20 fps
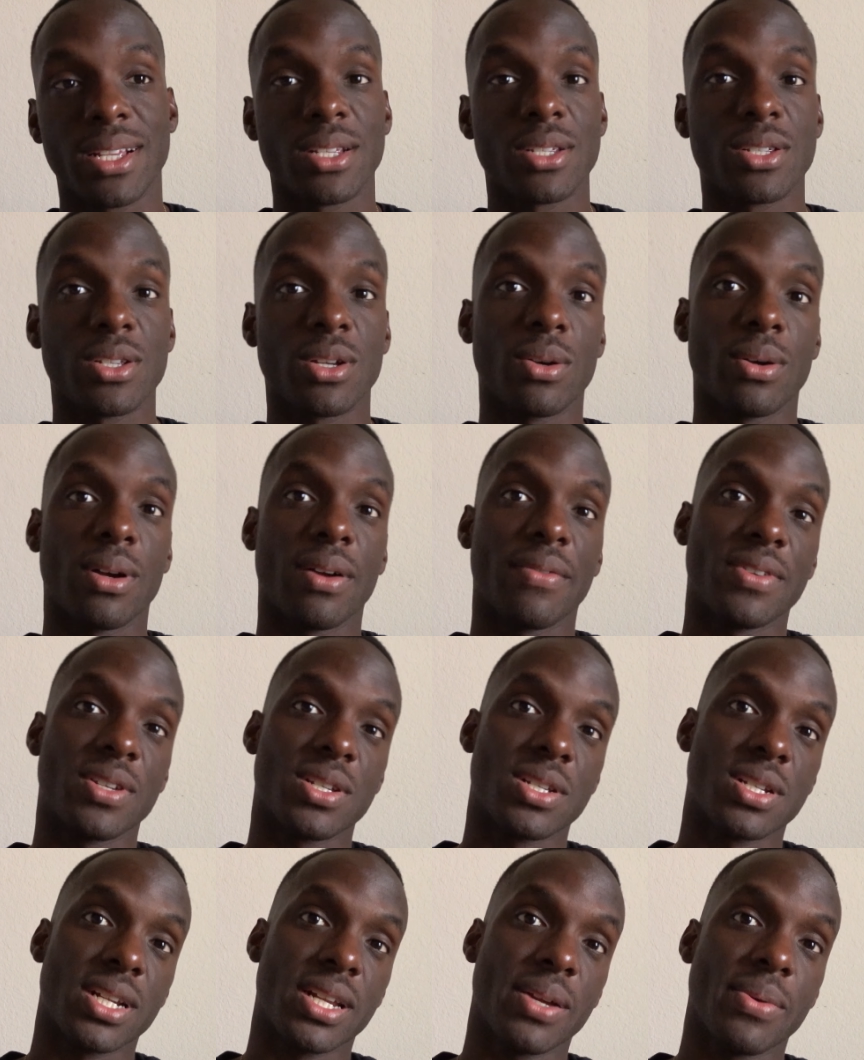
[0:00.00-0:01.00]
So
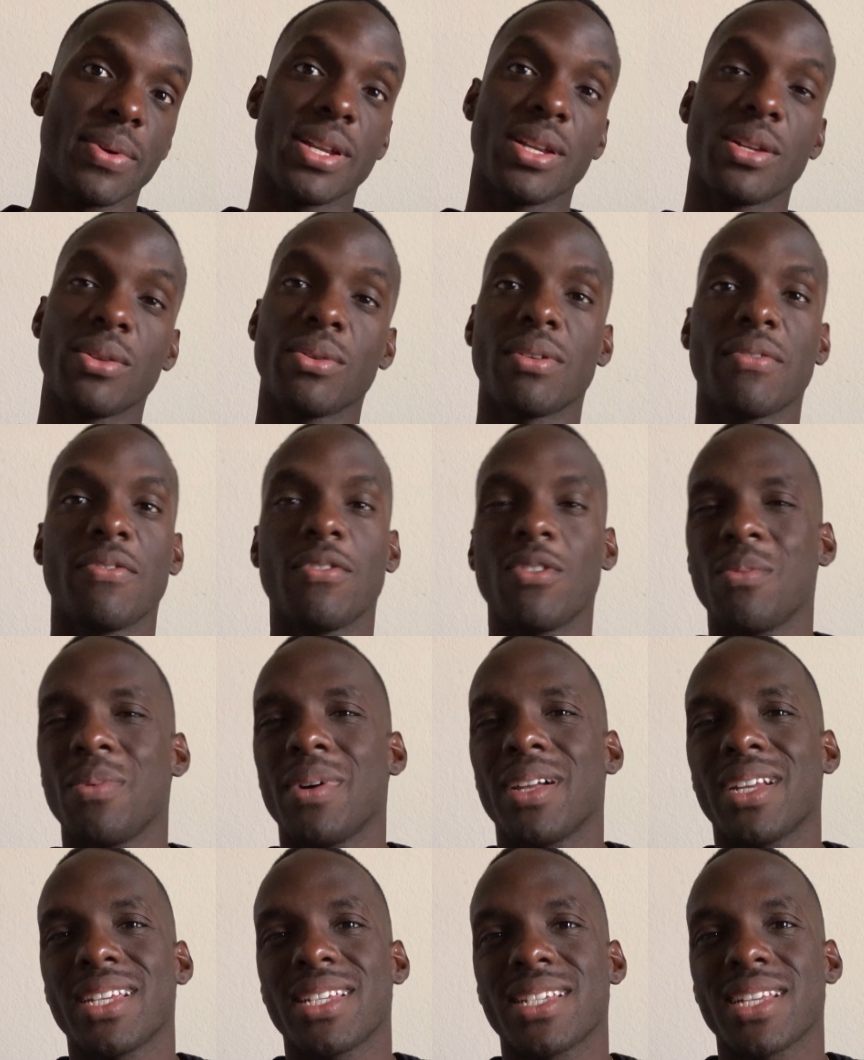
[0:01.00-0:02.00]
obviously when you're doing a full
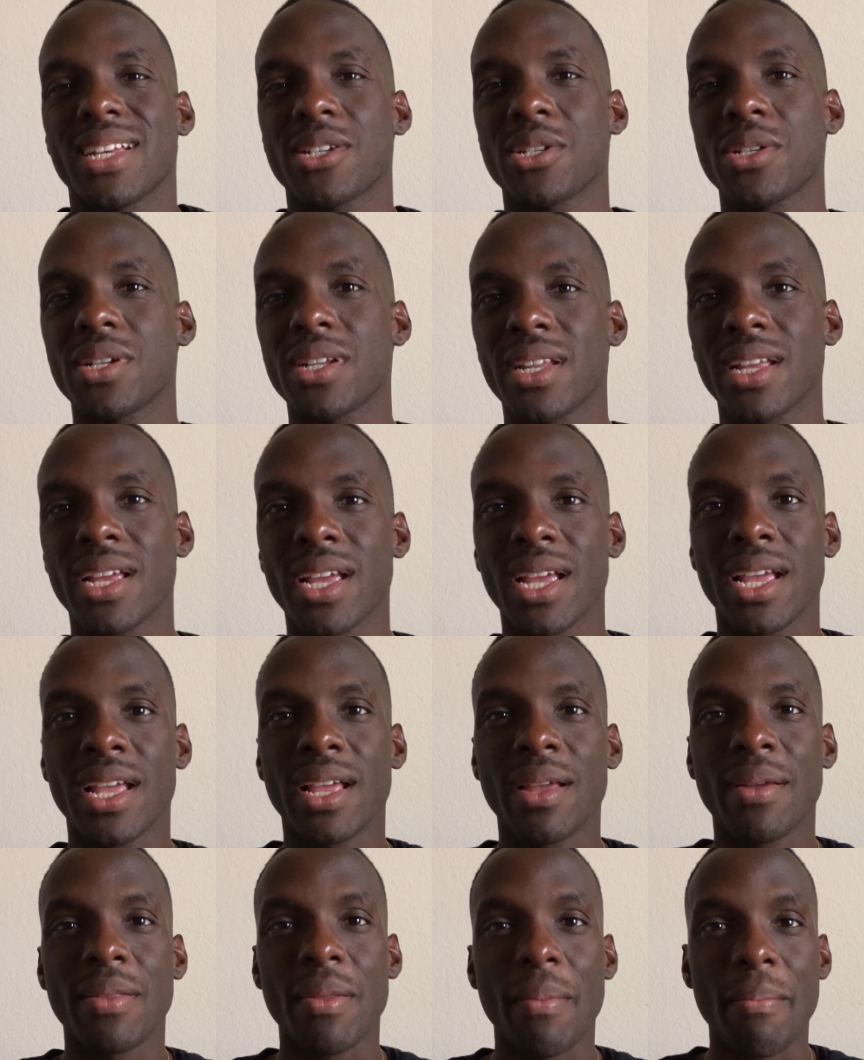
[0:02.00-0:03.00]
body session,
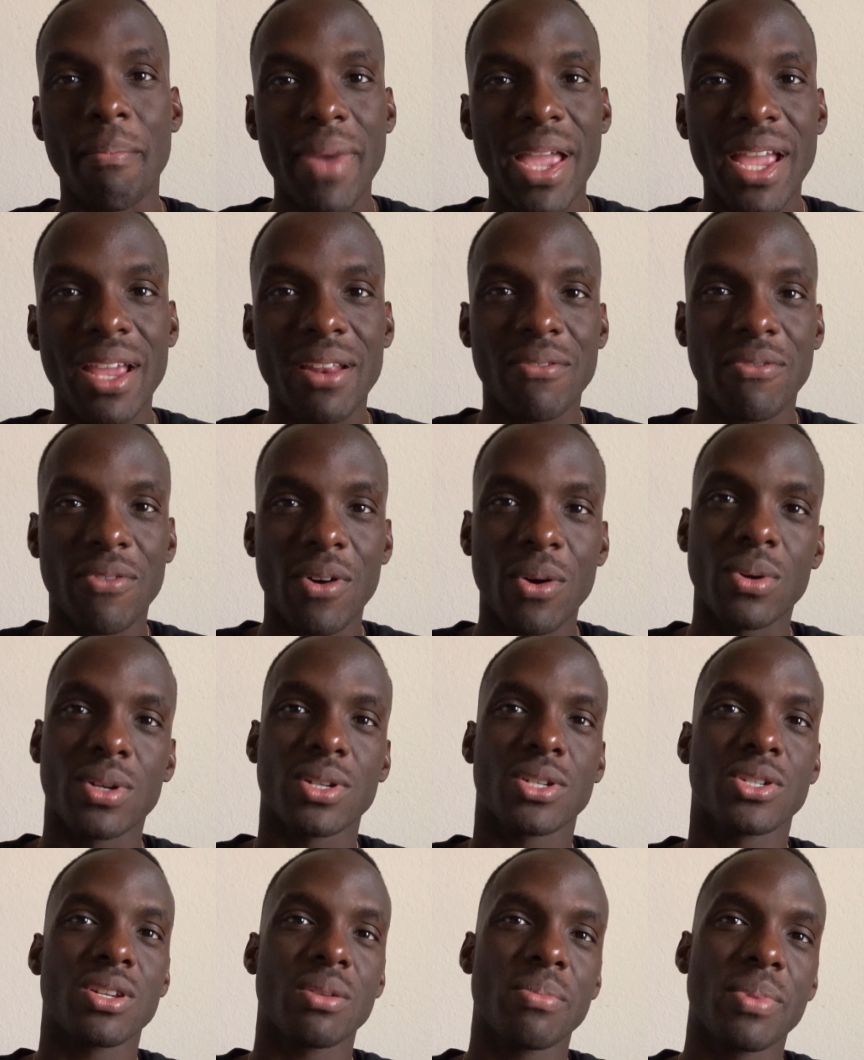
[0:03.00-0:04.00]
the main
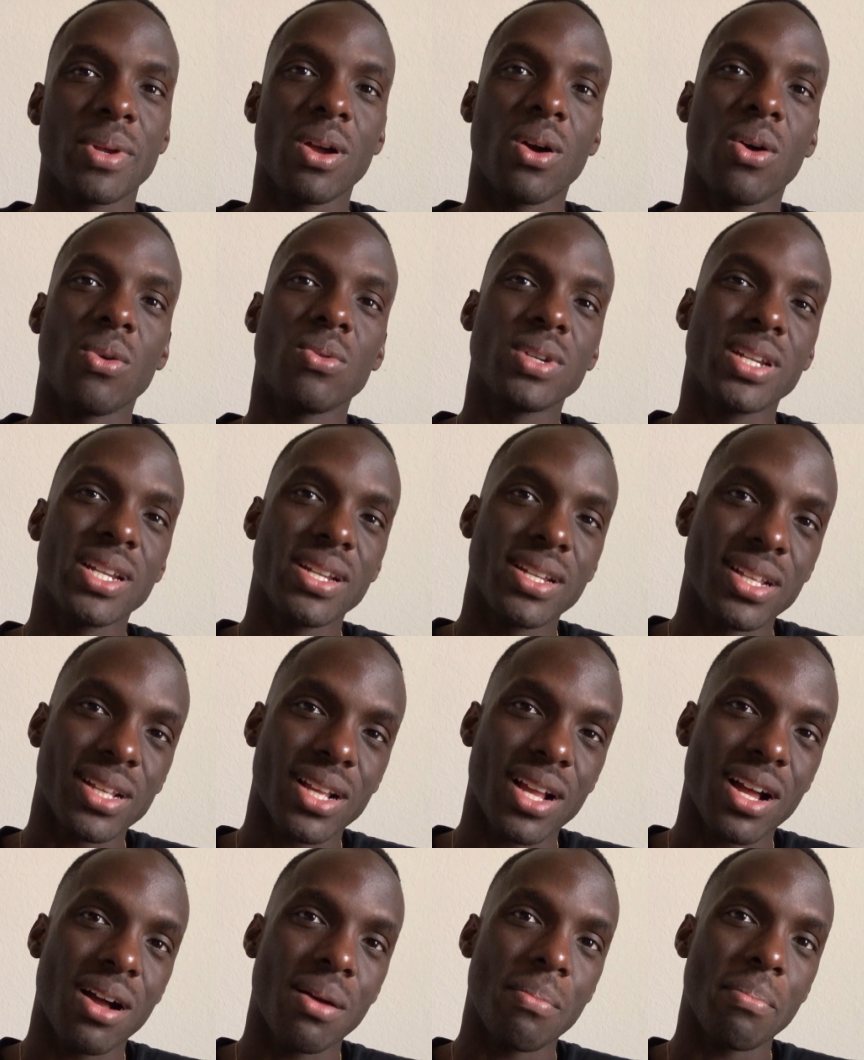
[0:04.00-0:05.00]
focus should be only the
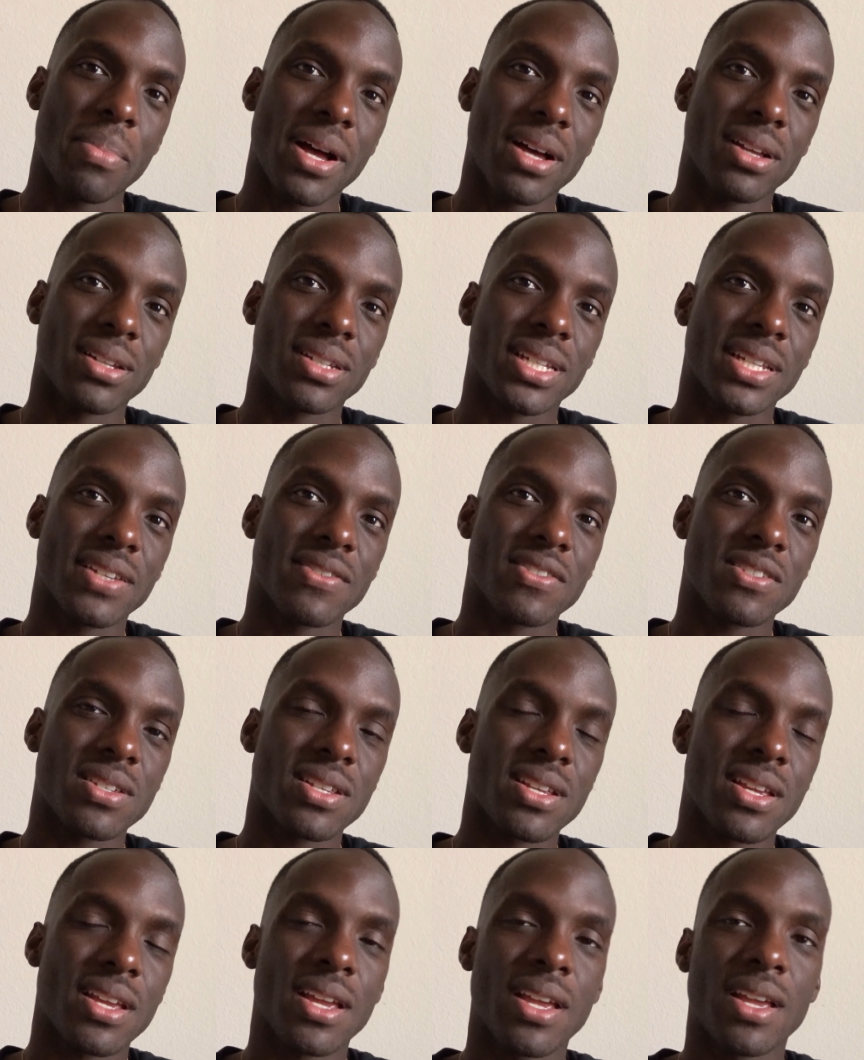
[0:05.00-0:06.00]
compound lifts.